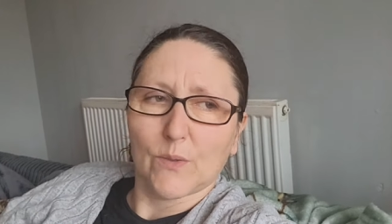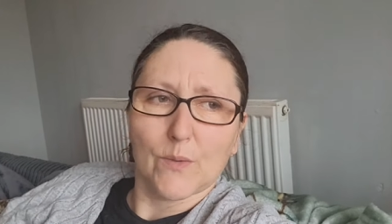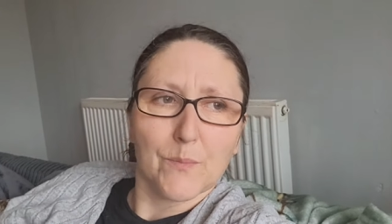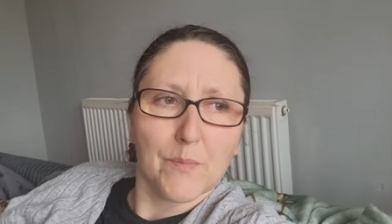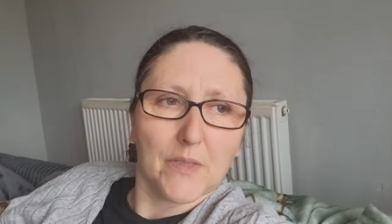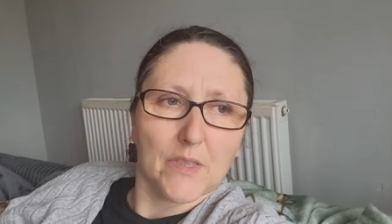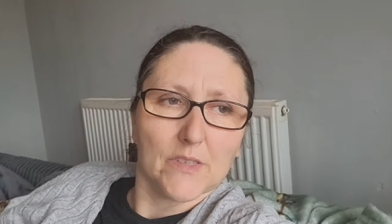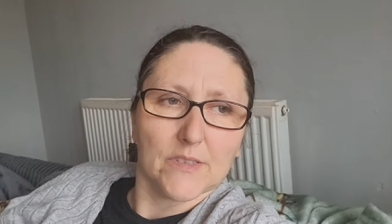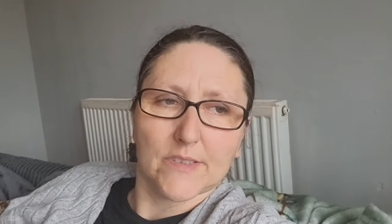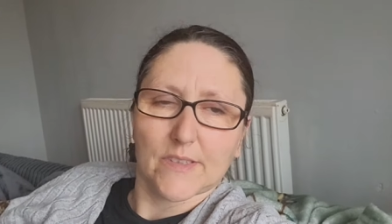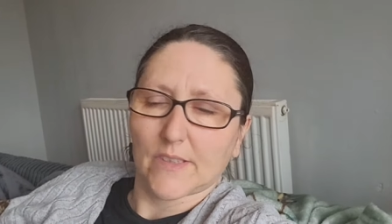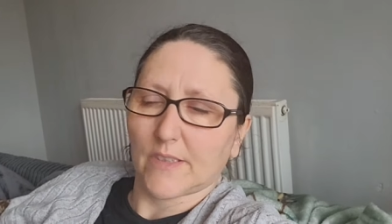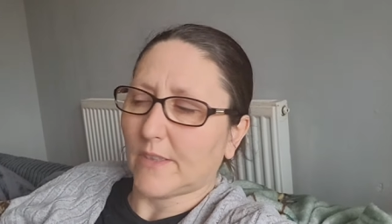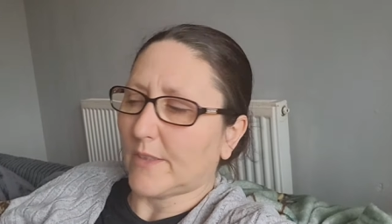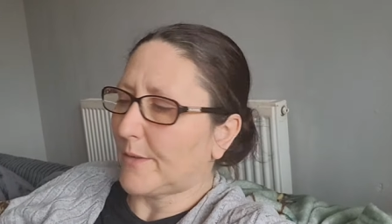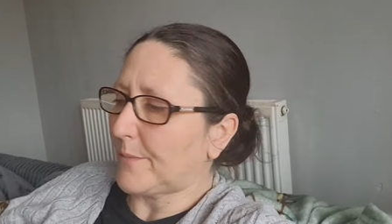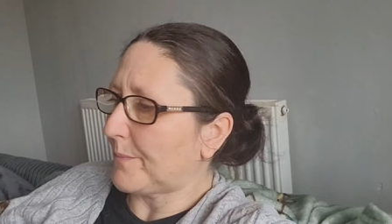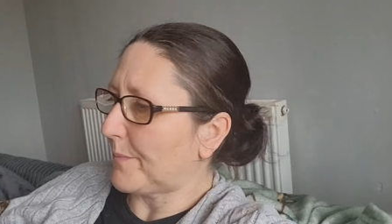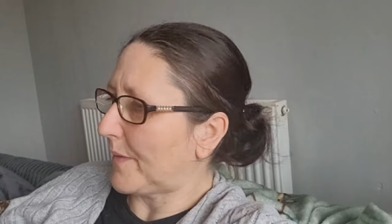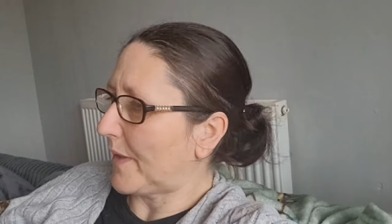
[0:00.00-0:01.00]
it because
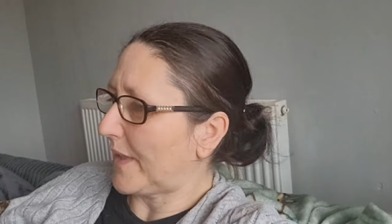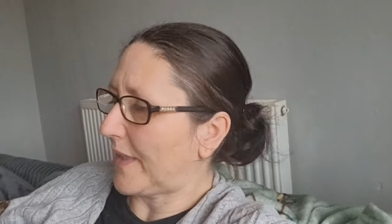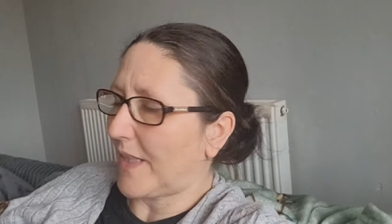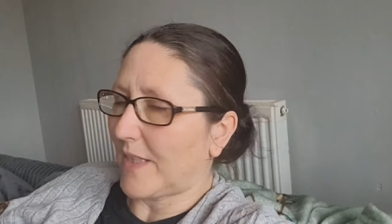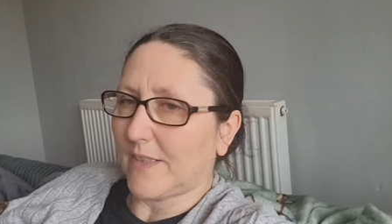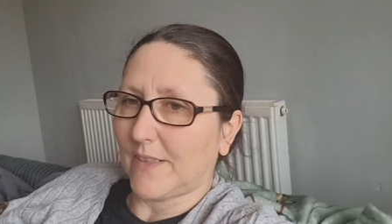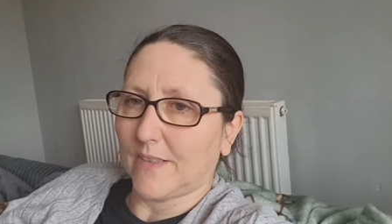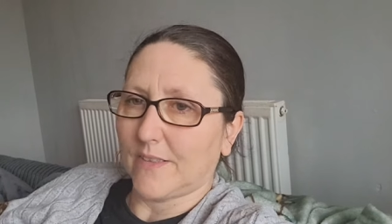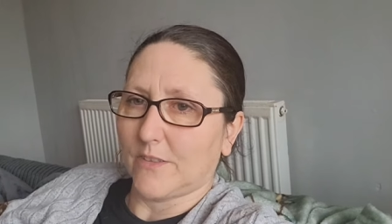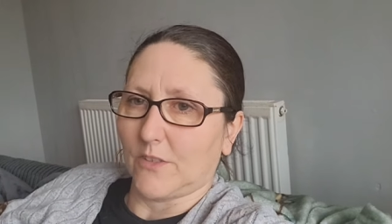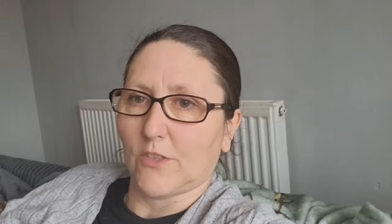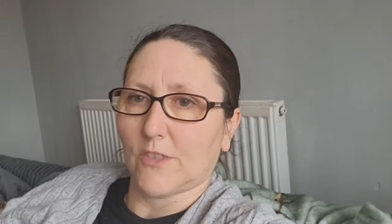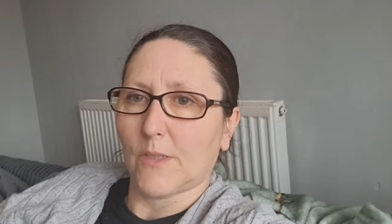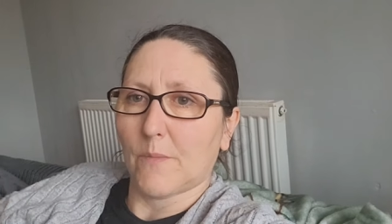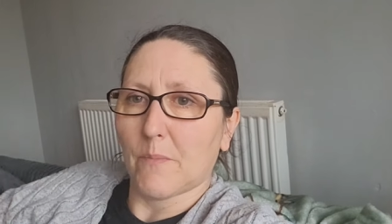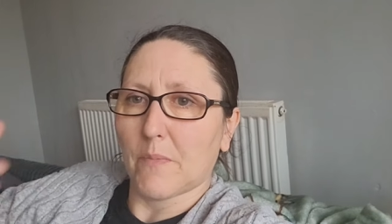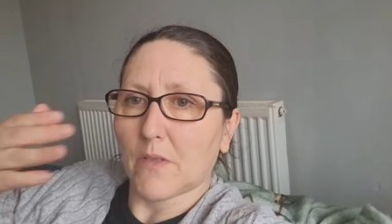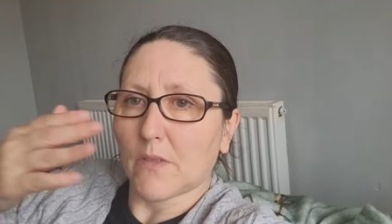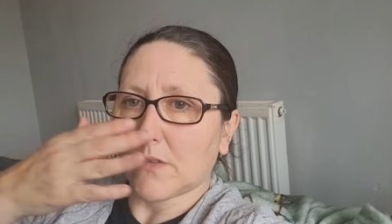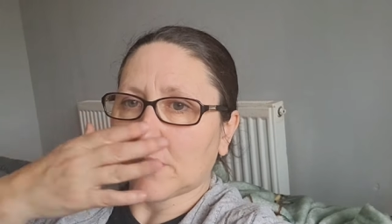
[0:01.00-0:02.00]
um, I get in the
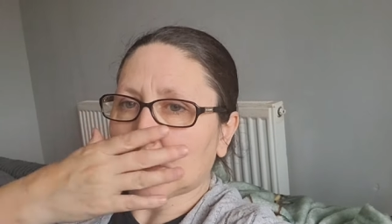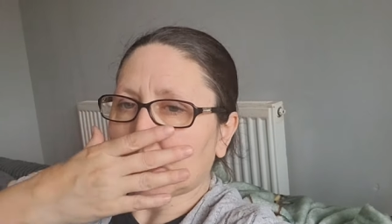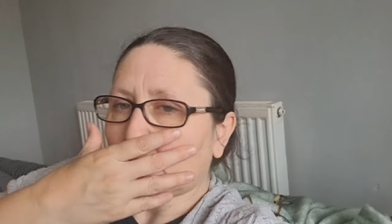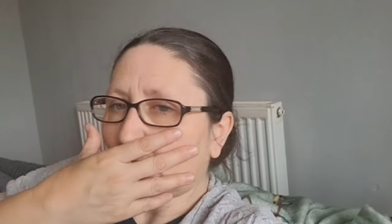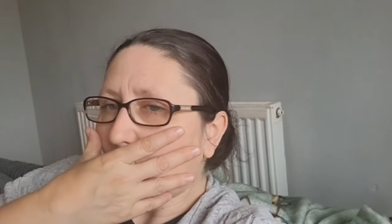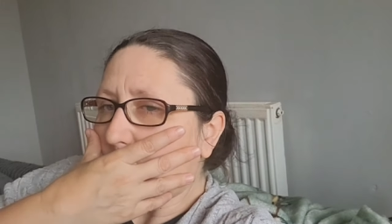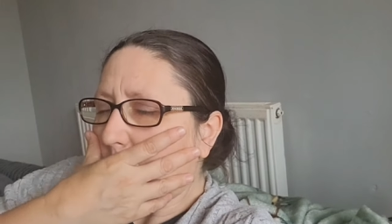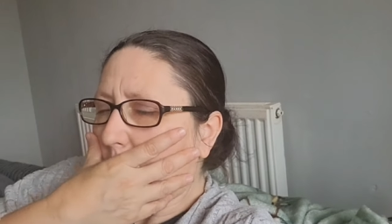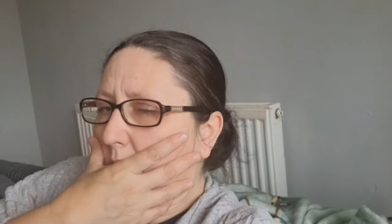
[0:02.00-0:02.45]
gossip box